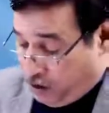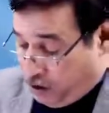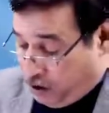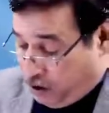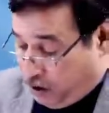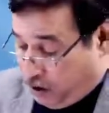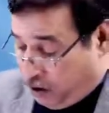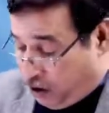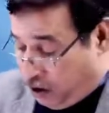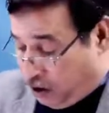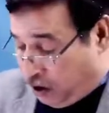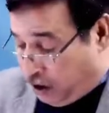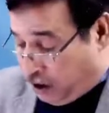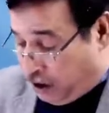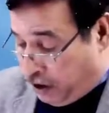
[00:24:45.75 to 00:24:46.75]

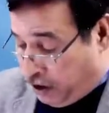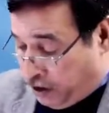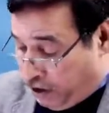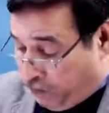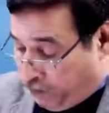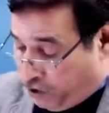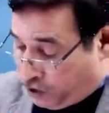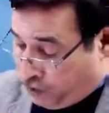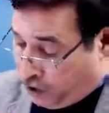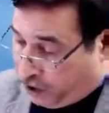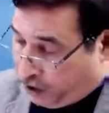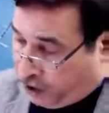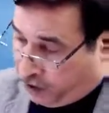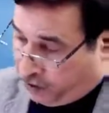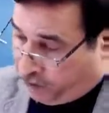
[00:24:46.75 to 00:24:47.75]
non-current
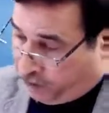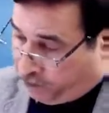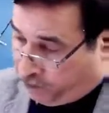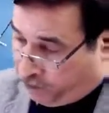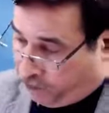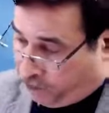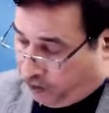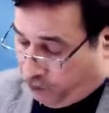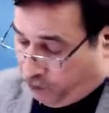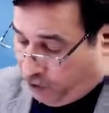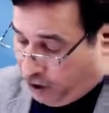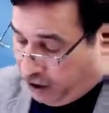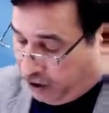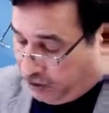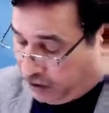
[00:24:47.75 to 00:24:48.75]
investment.
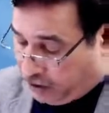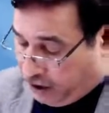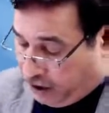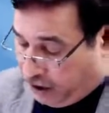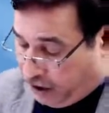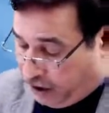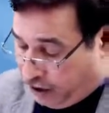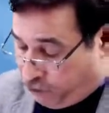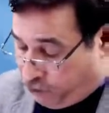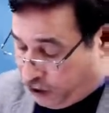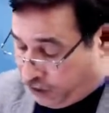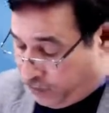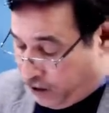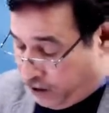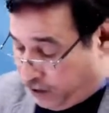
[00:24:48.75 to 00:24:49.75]
One is current
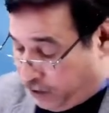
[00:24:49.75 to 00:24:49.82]
investment,